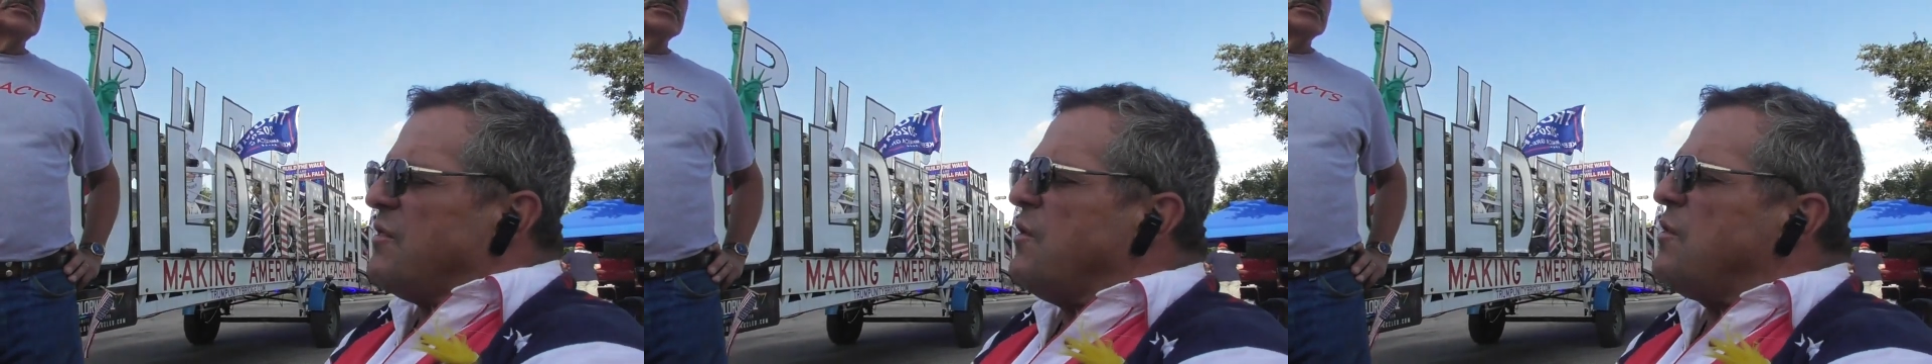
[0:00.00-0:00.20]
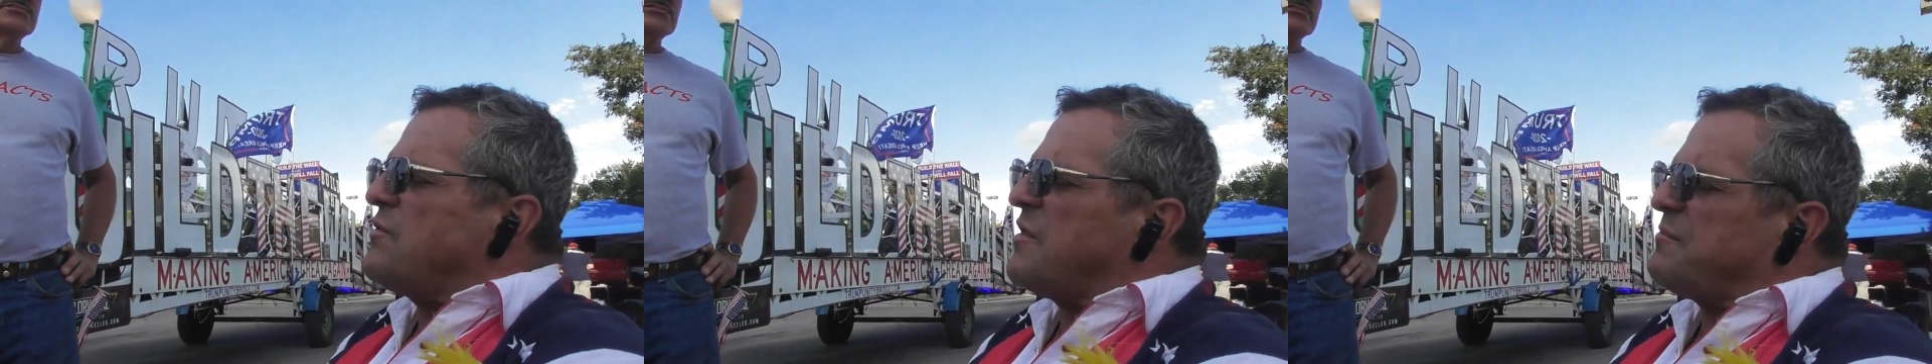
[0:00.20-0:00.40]

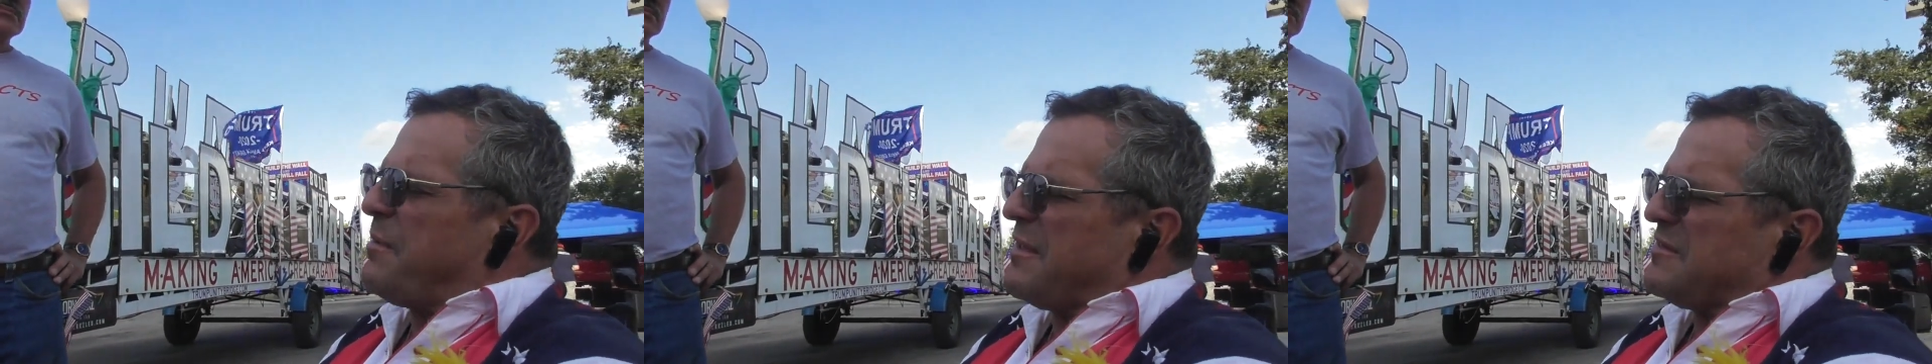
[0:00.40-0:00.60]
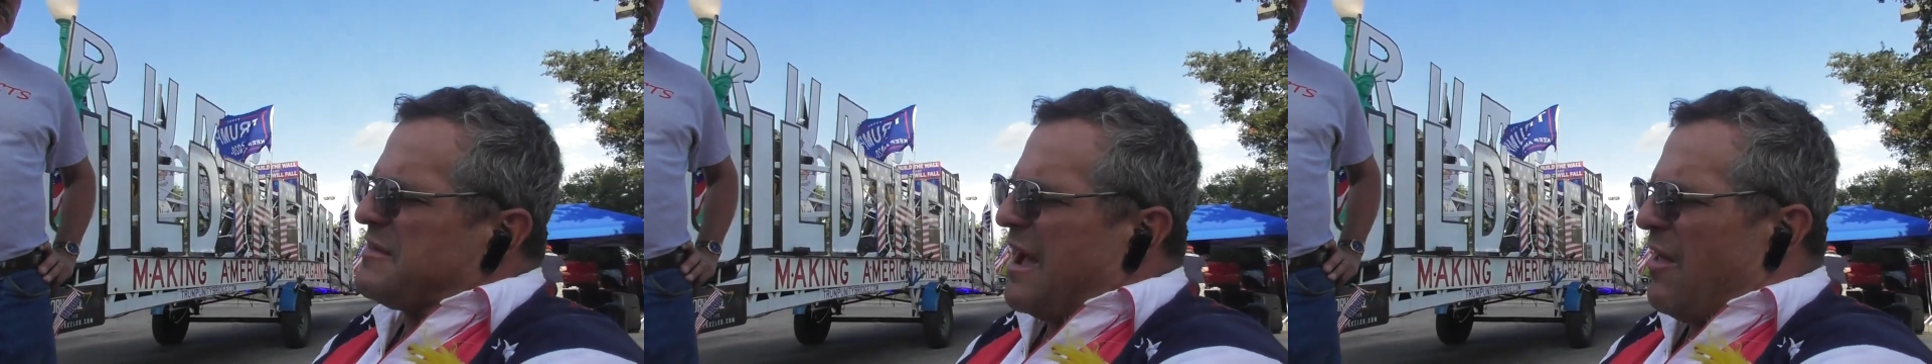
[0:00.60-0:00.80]
news has
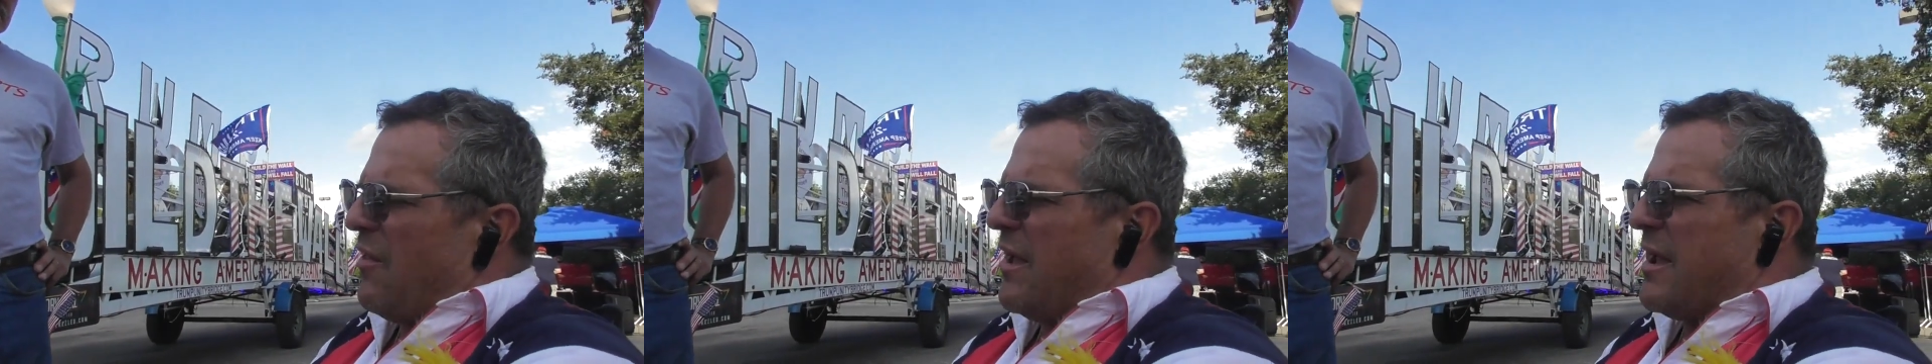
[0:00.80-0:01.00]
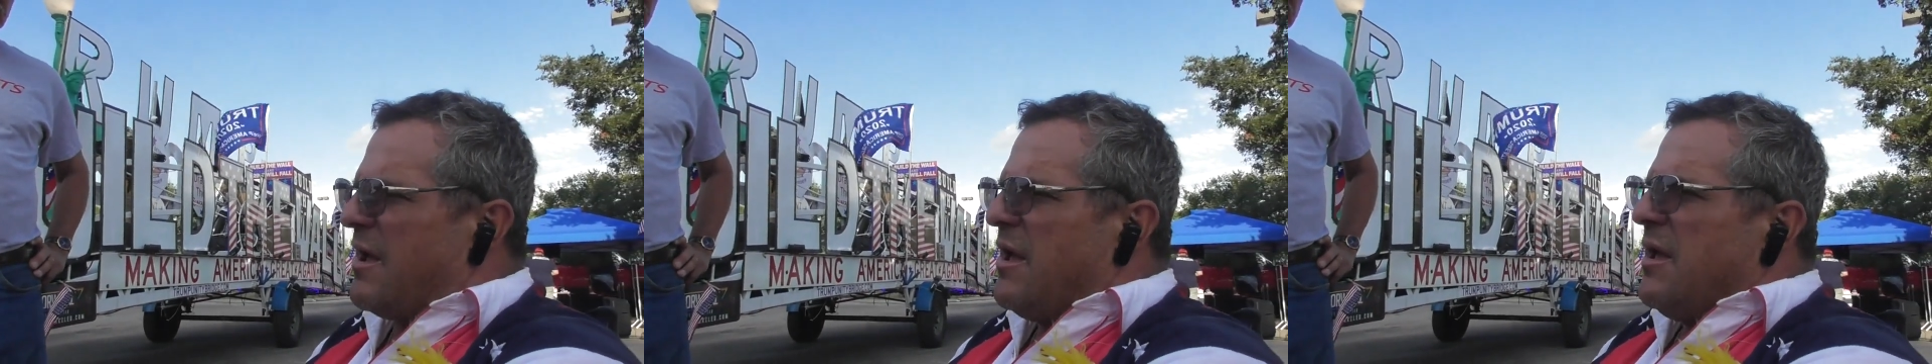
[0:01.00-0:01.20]
been
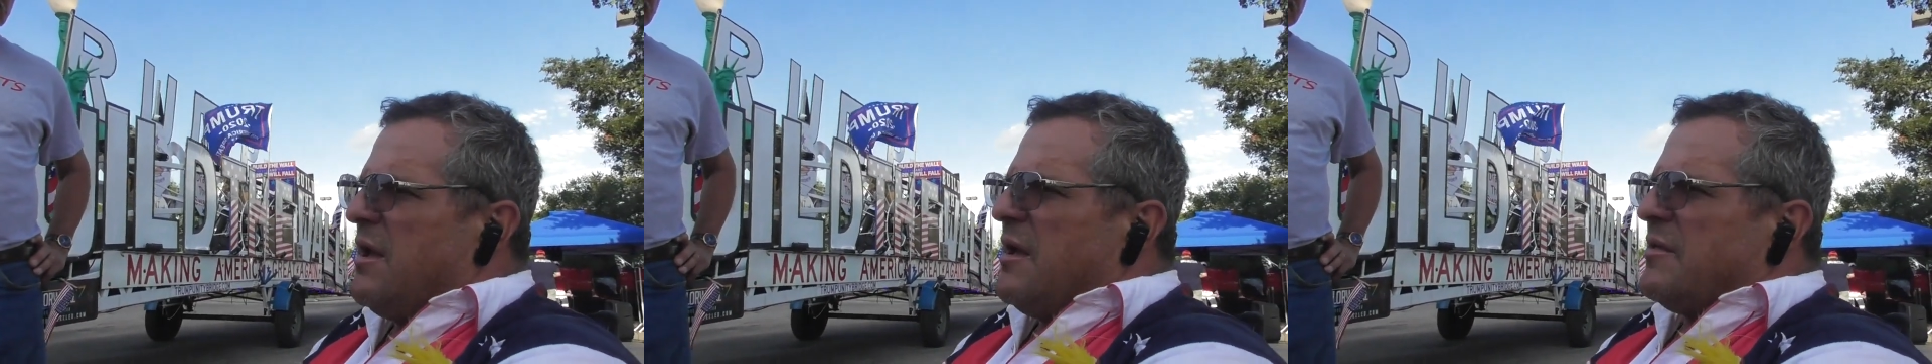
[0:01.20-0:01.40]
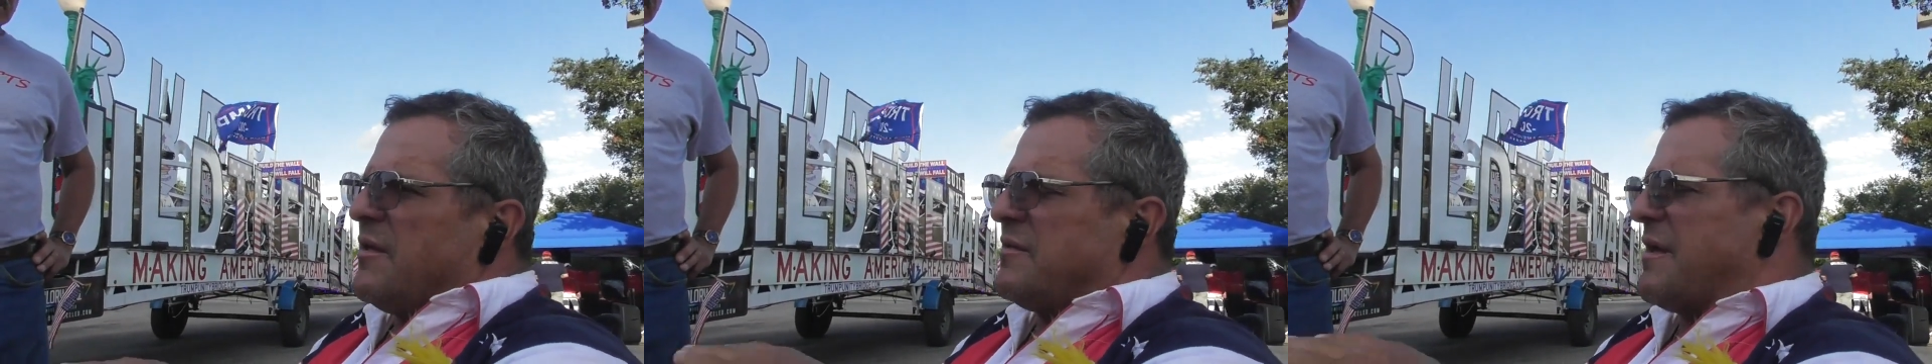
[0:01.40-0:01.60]
telling
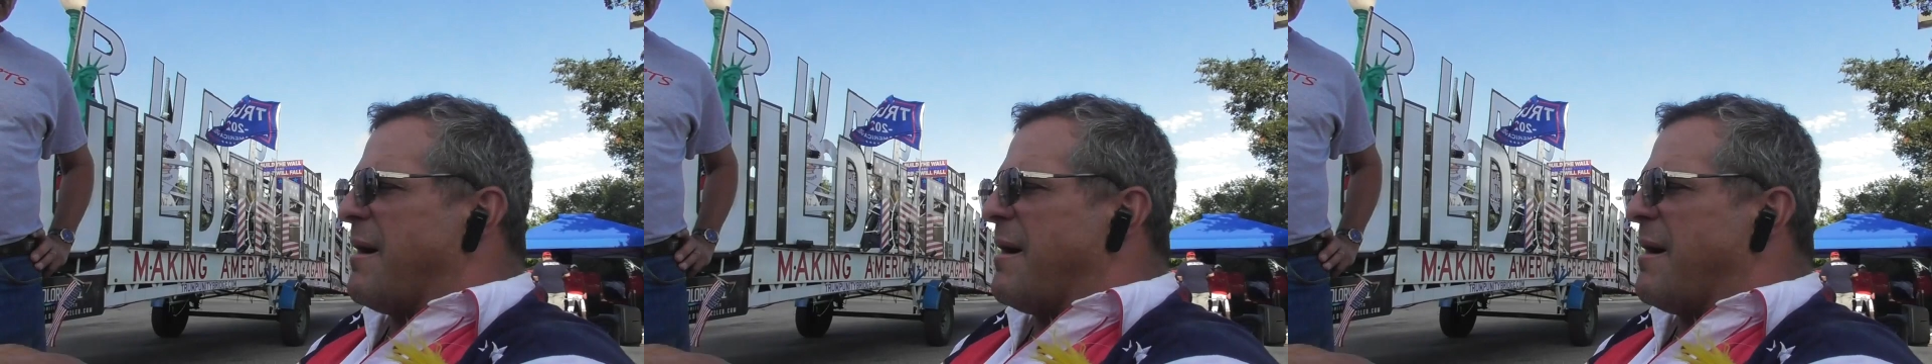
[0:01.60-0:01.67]
the